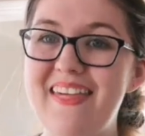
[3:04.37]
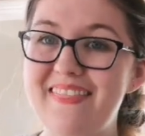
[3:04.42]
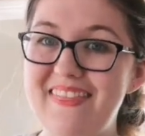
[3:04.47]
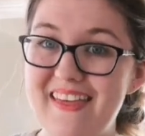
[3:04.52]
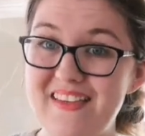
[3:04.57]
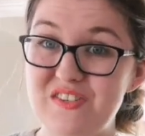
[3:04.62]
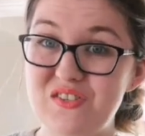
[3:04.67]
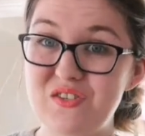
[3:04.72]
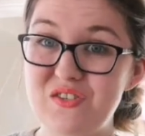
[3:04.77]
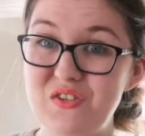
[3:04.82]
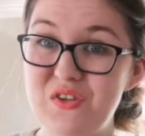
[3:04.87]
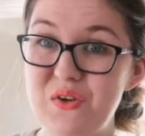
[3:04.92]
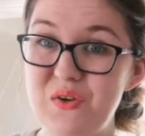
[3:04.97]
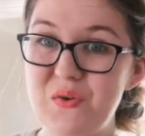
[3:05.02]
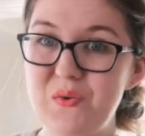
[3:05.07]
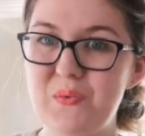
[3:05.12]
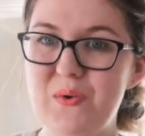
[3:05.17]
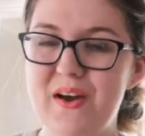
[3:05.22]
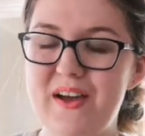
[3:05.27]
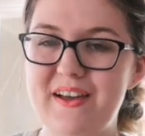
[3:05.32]
There's
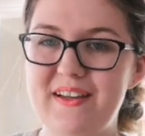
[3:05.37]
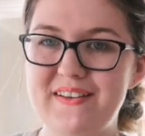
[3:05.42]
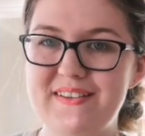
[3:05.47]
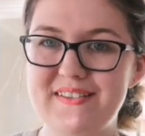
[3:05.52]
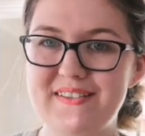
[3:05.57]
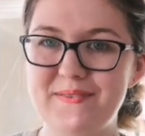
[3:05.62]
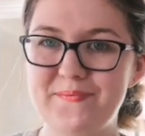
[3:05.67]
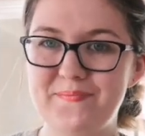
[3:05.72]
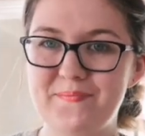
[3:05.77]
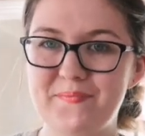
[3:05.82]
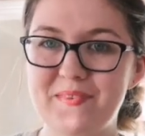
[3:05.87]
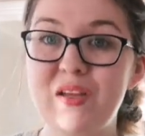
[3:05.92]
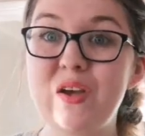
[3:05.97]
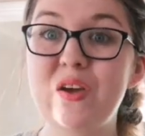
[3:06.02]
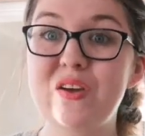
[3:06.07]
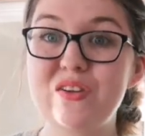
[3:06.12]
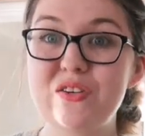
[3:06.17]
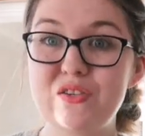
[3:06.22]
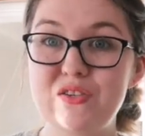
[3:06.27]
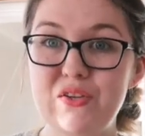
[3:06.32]
2 words.
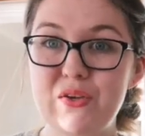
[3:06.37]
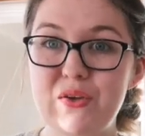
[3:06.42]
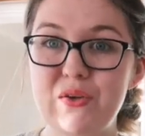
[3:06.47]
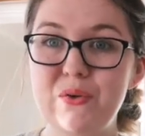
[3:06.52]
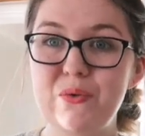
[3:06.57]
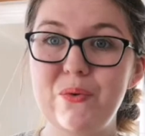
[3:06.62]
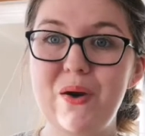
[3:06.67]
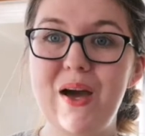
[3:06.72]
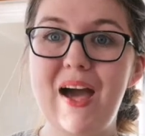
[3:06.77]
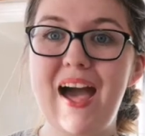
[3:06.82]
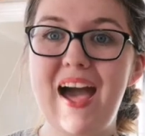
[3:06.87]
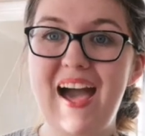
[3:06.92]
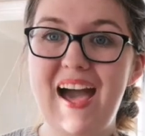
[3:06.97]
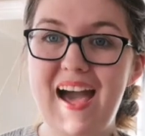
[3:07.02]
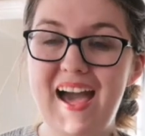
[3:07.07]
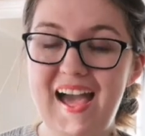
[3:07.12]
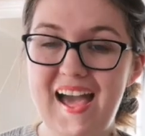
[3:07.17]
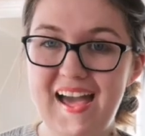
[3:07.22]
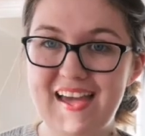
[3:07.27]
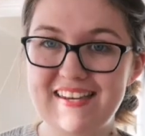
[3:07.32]
To
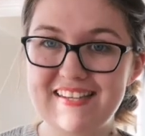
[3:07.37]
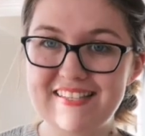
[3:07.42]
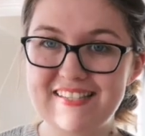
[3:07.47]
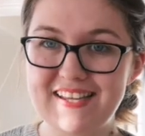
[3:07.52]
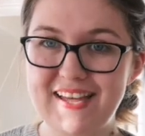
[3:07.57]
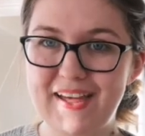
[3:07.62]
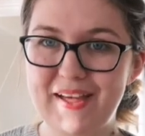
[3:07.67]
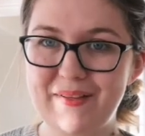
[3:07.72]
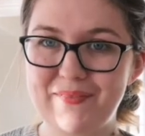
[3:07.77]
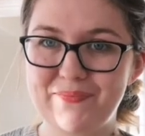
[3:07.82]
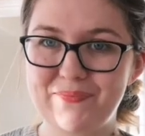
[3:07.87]
Handa.